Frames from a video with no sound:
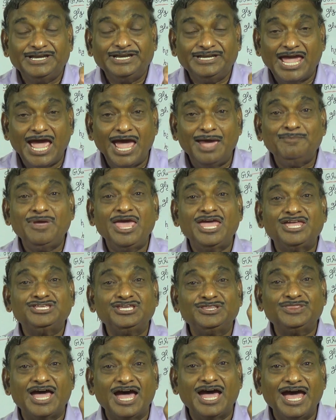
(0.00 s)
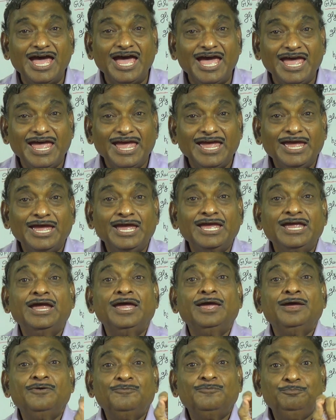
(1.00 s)
damage the
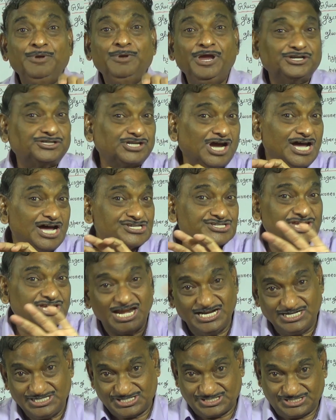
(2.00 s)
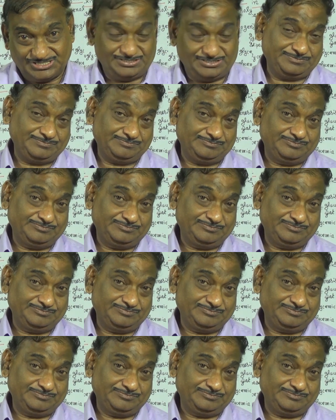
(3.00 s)
beta cells,